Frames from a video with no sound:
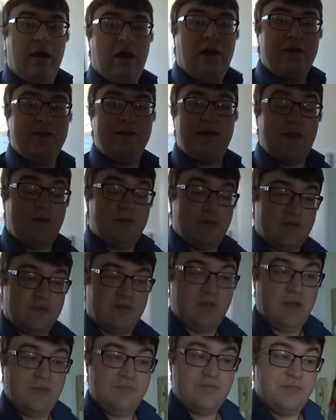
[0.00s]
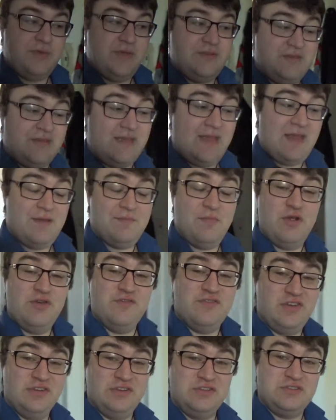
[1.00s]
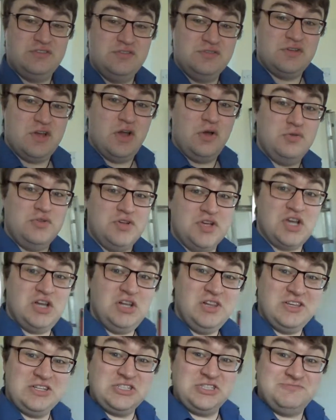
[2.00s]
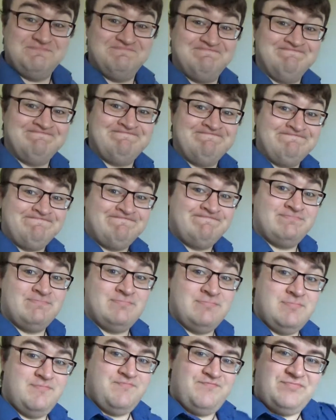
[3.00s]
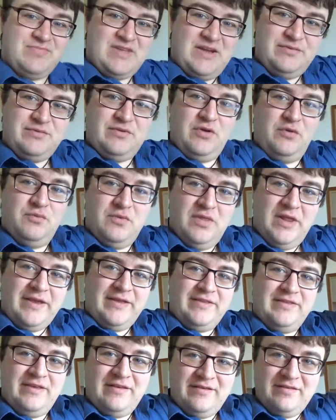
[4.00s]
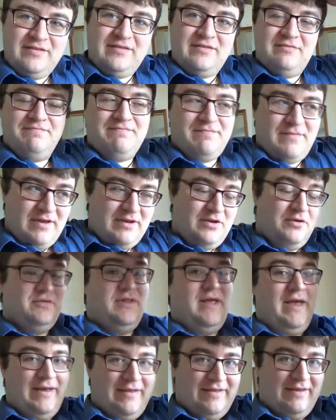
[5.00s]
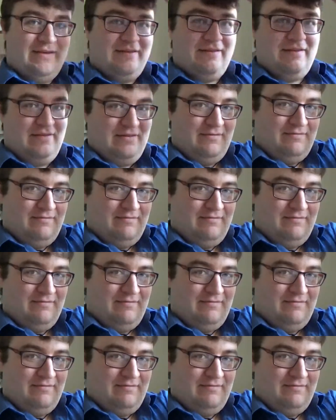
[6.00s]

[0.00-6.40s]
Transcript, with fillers: and now it's time for me to get a move on to go to college. I don't like this. I don't like this.